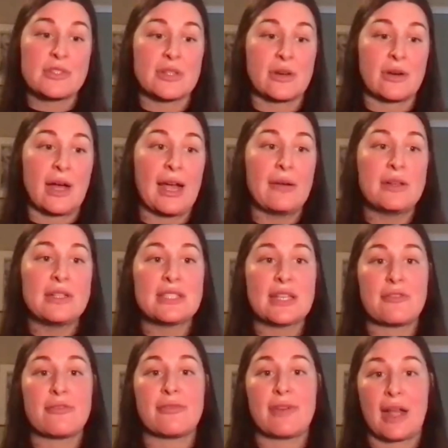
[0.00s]
So I would
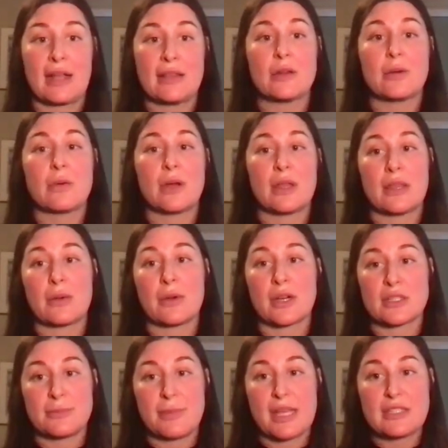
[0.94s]
say find the one that
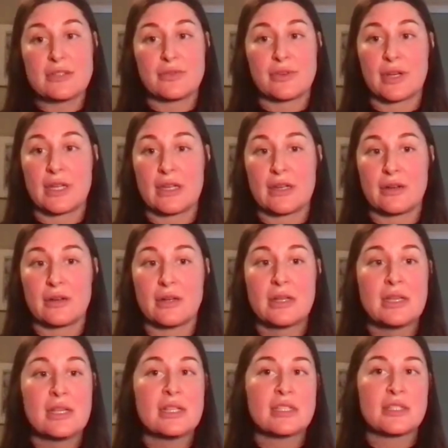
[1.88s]
works best for you,